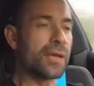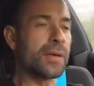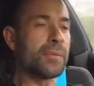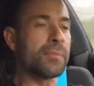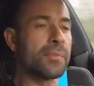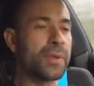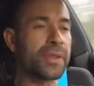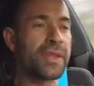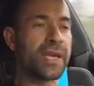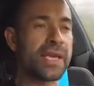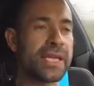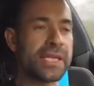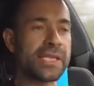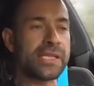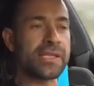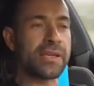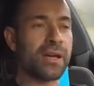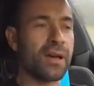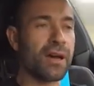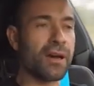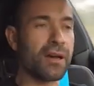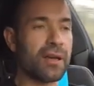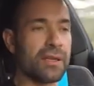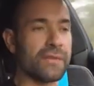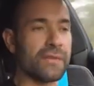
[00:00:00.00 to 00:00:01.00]
But these
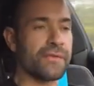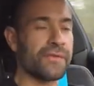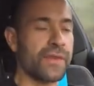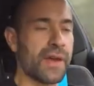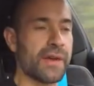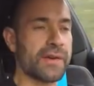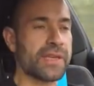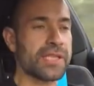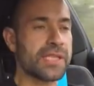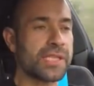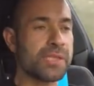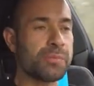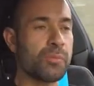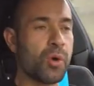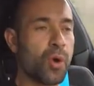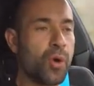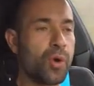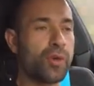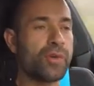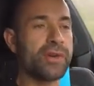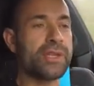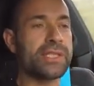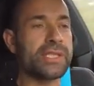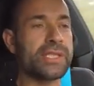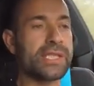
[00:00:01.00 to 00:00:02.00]
are very small
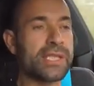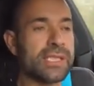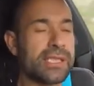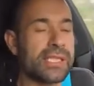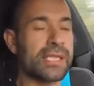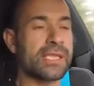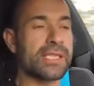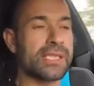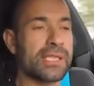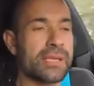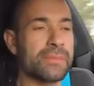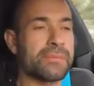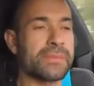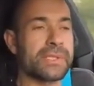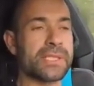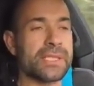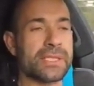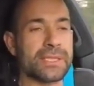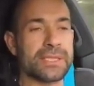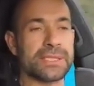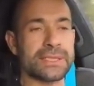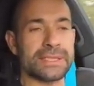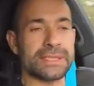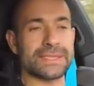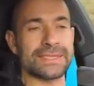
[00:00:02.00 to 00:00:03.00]
criticisms.
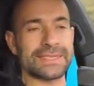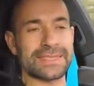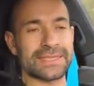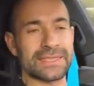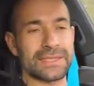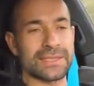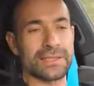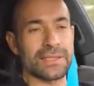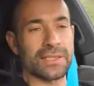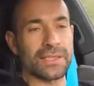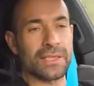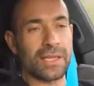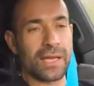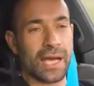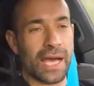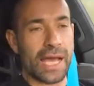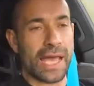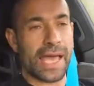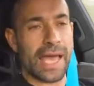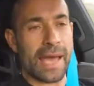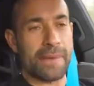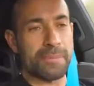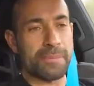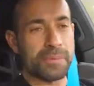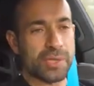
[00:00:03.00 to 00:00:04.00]
I
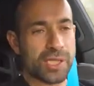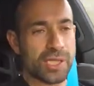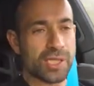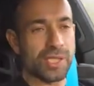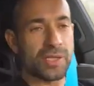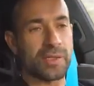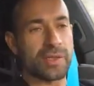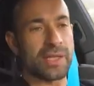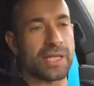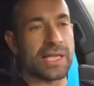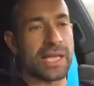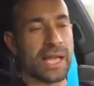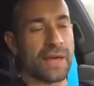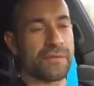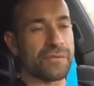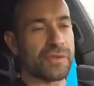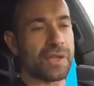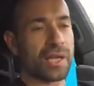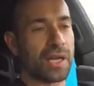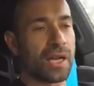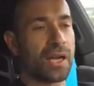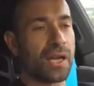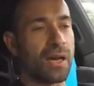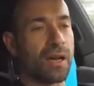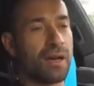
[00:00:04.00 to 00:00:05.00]
absolutely love
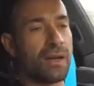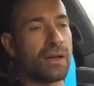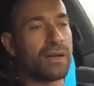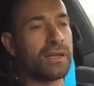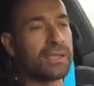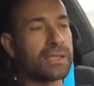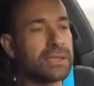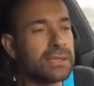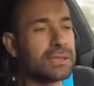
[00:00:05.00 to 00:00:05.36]
the car.